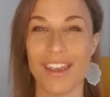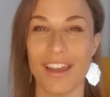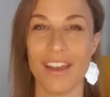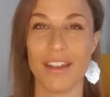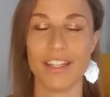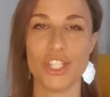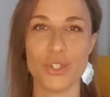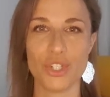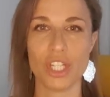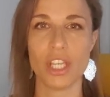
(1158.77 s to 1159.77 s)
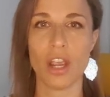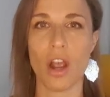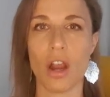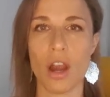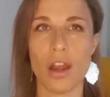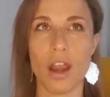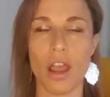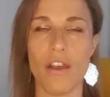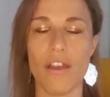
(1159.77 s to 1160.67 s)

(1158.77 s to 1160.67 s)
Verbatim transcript: uh, they usually are